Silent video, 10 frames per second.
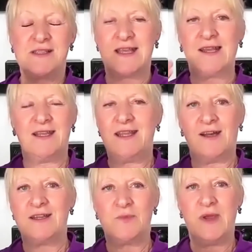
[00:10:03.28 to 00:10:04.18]
Suddenly
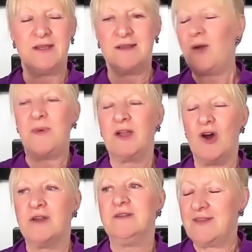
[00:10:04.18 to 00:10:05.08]
I went, oh, my
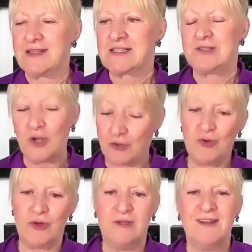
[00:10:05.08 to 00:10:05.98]
God, that's not
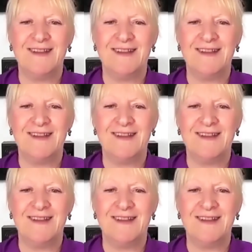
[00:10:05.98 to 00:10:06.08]
good.